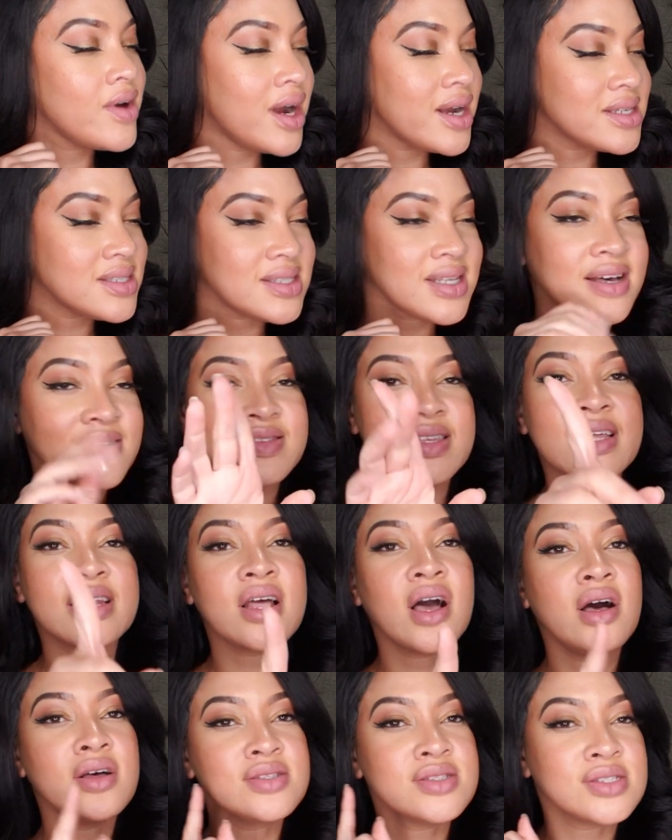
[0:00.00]
ourselves, and
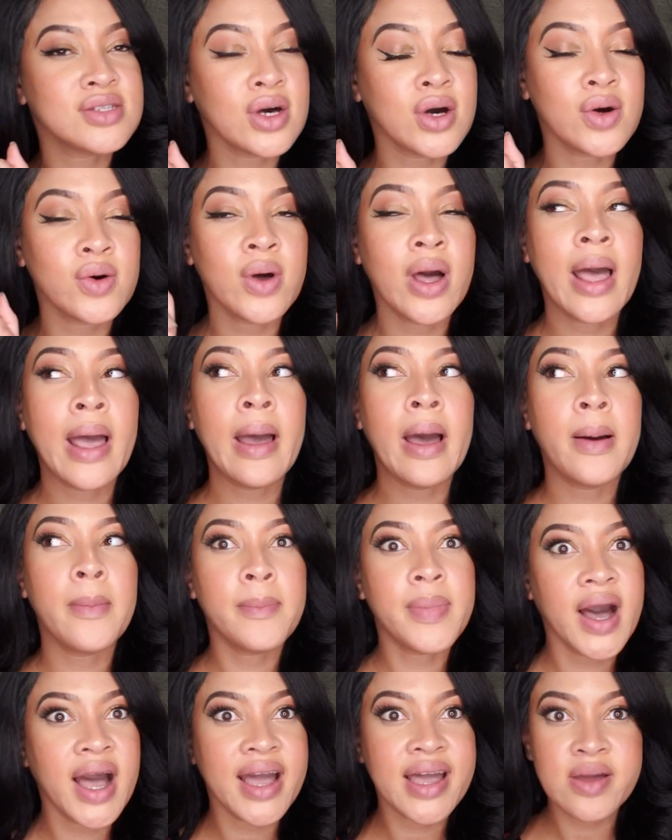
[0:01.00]
also
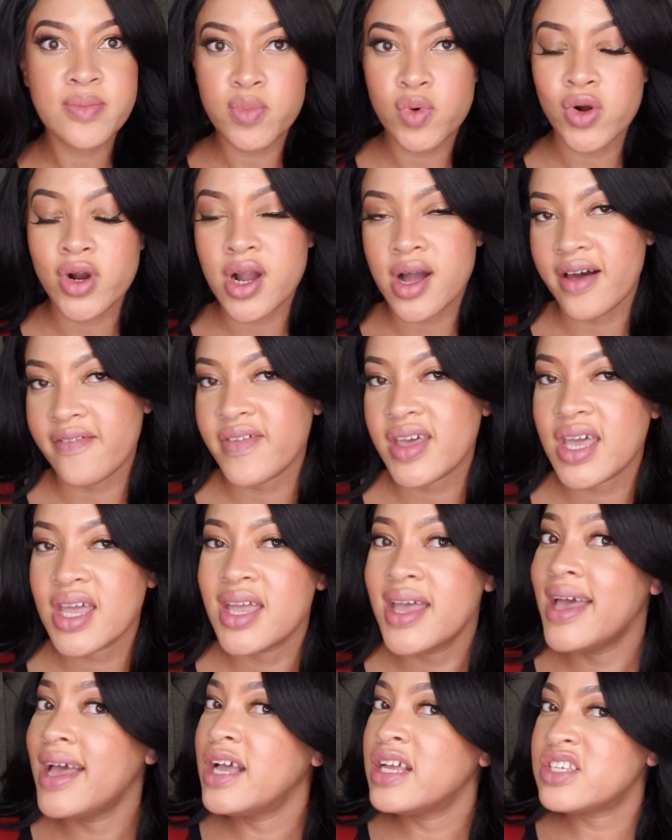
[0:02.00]
buying more of it.
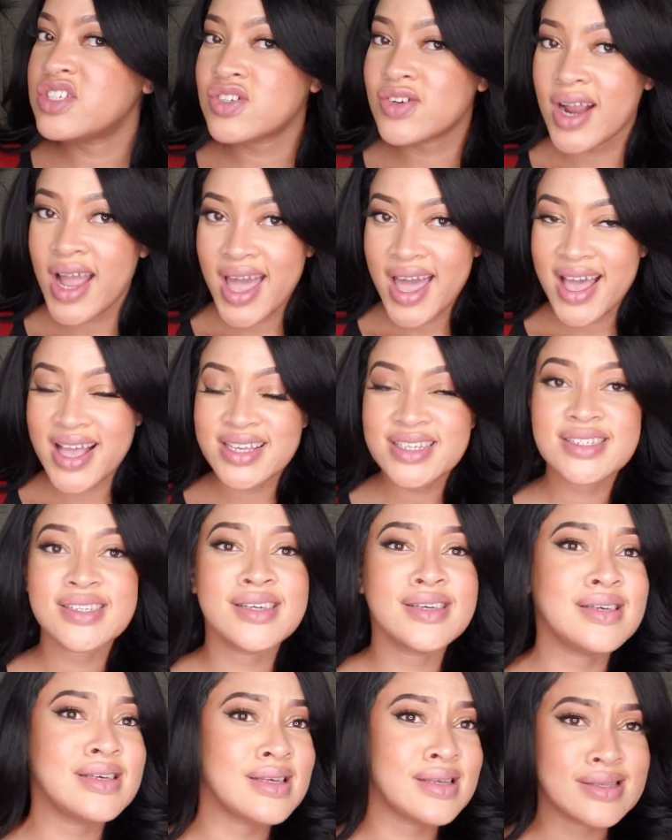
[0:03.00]
Trash
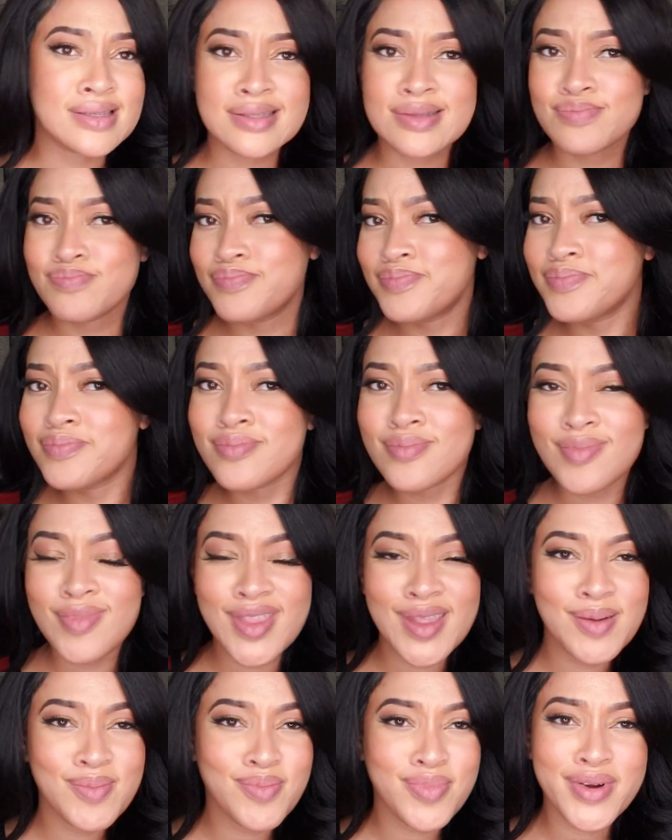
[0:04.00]
is
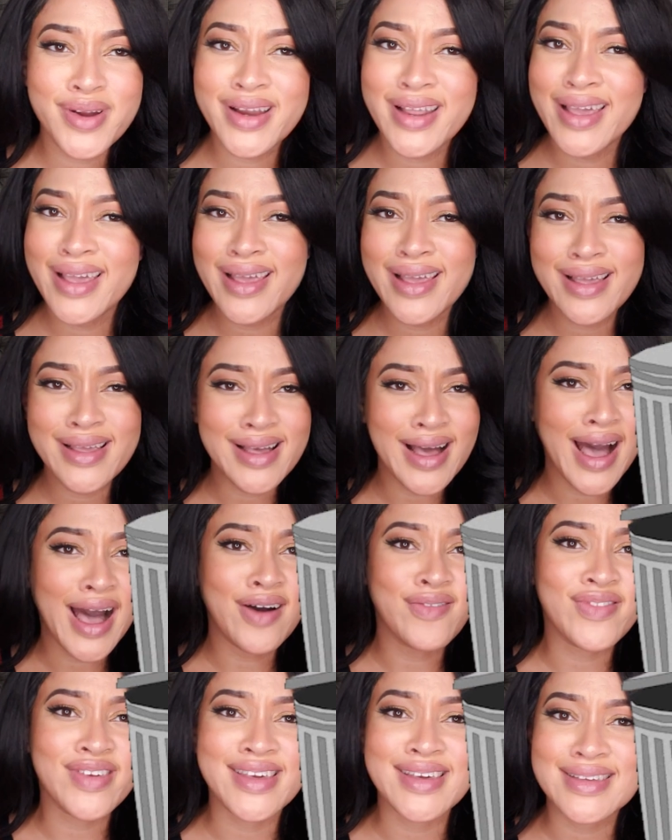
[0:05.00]
pretty
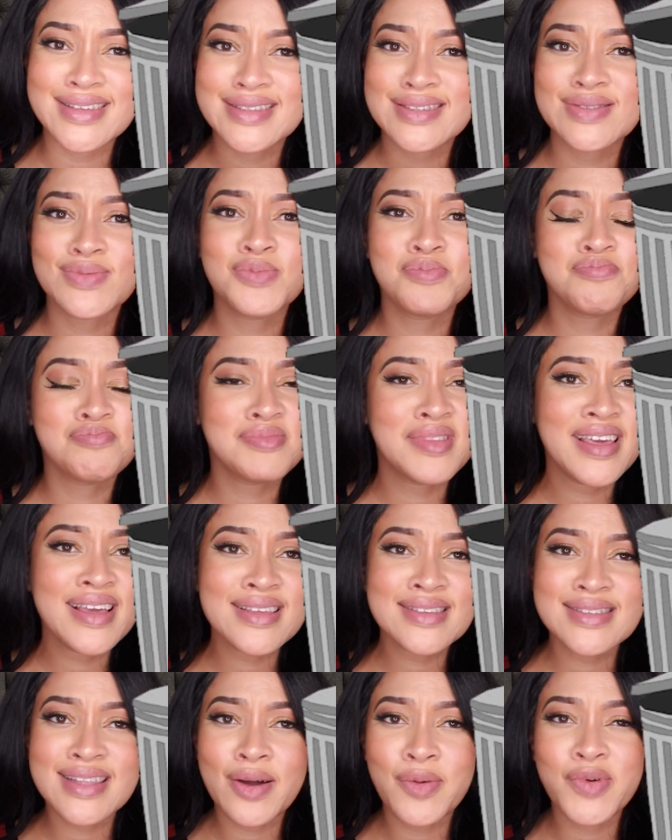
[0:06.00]
obvious.
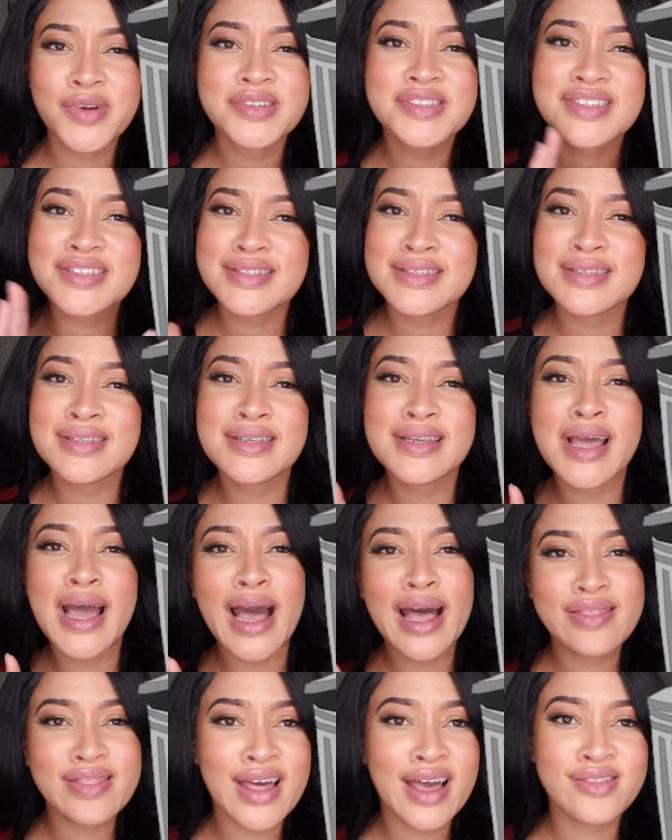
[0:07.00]
Things that we're just
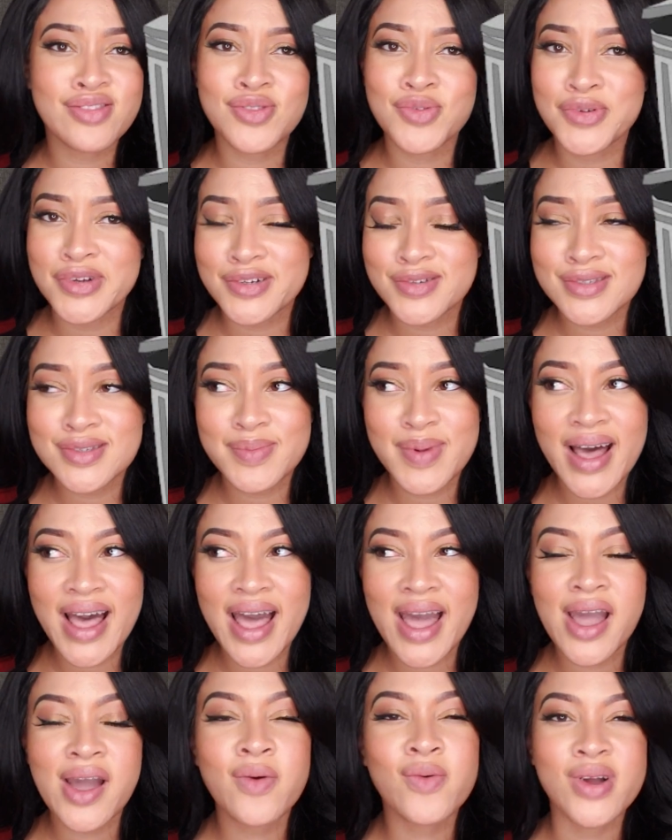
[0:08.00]
not that thrilled
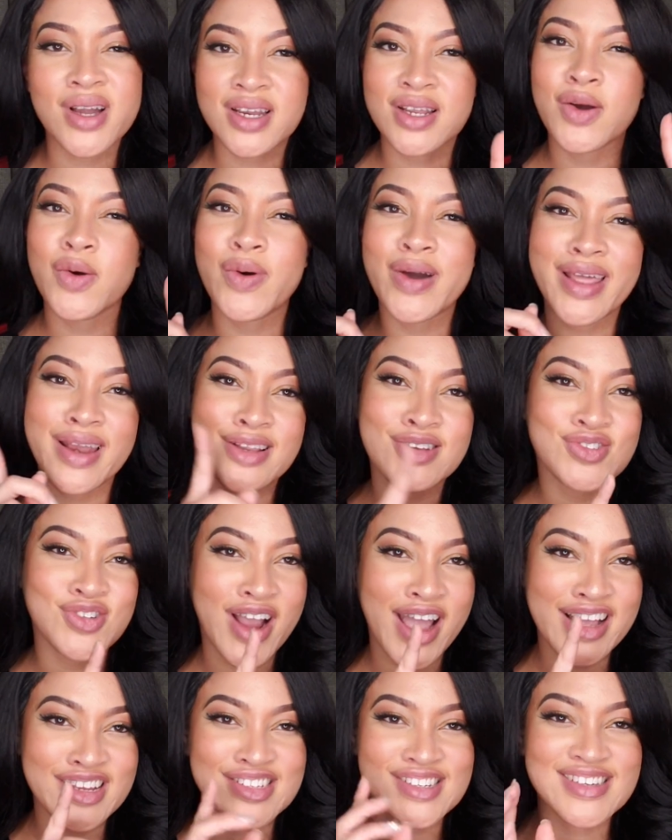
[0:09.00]
by, we're gonna go ahead and
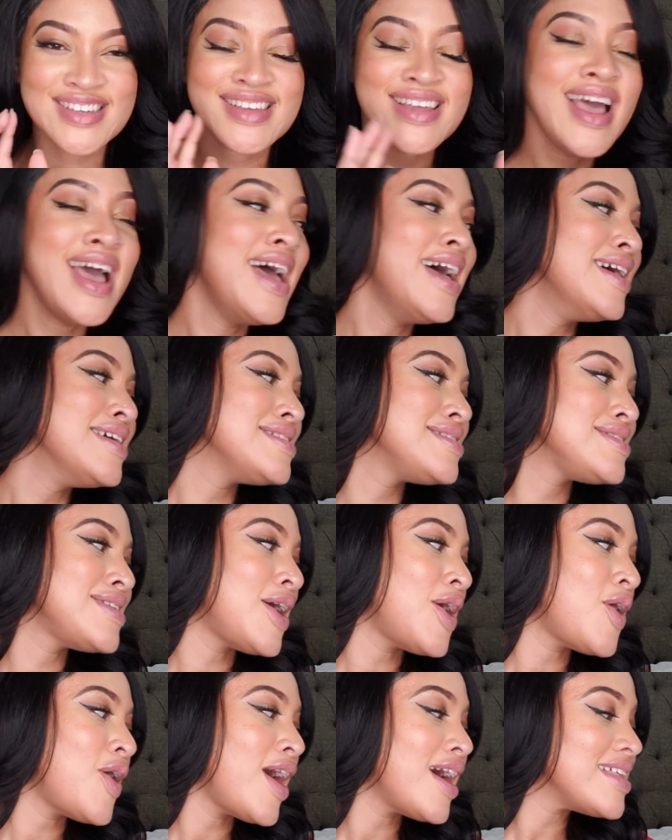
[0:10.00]
trash it.
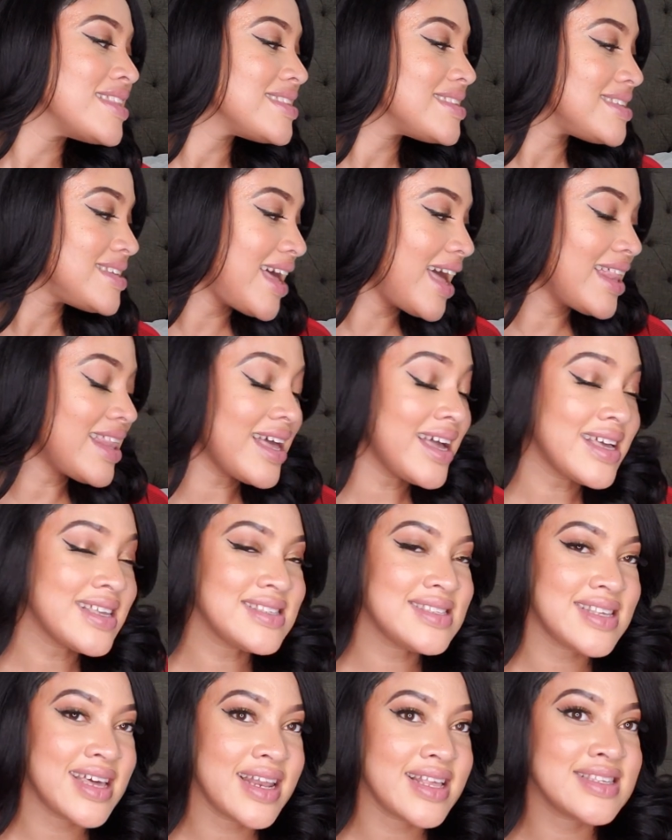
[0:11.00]
So today, like I
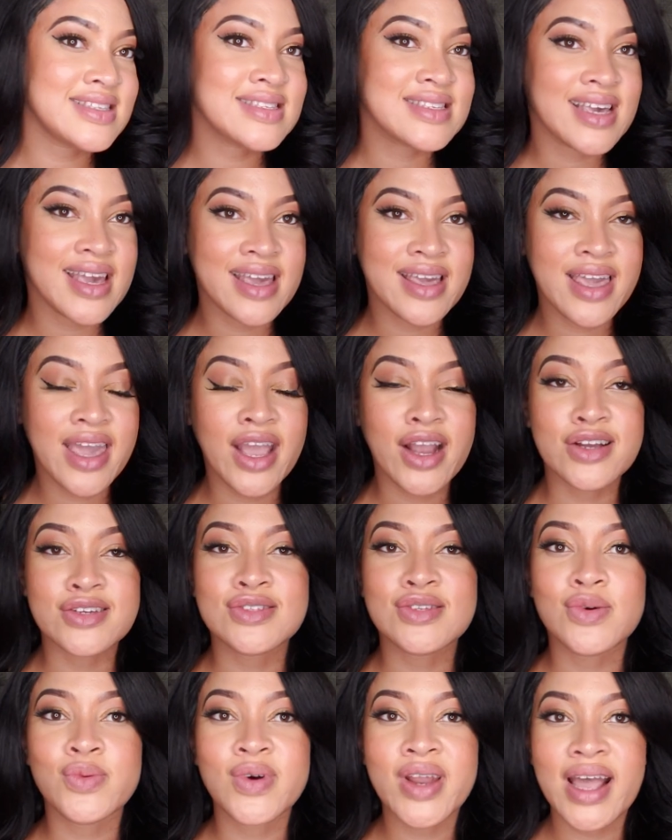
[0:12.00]
said, is skincare.
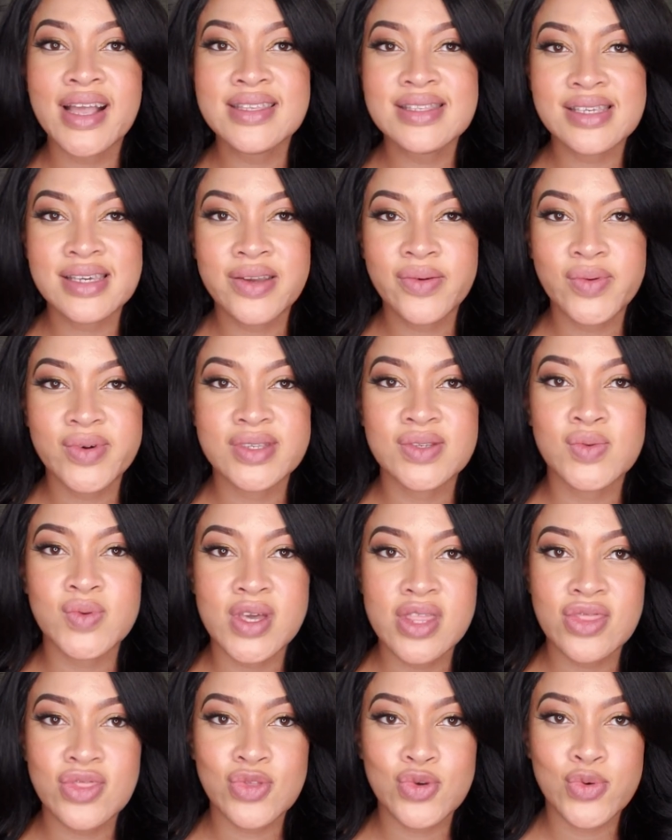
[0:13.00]
So what I did was
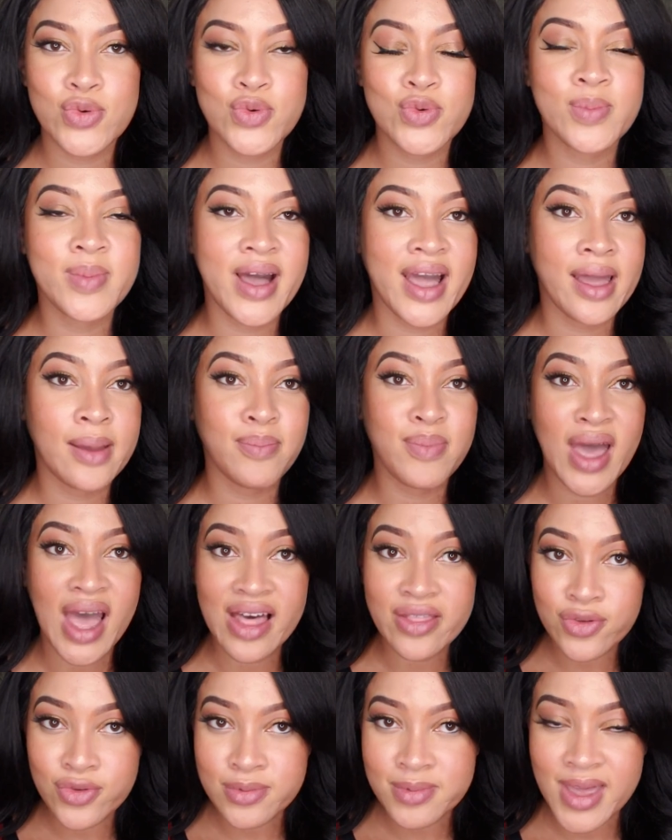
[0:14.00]
went through my bathroom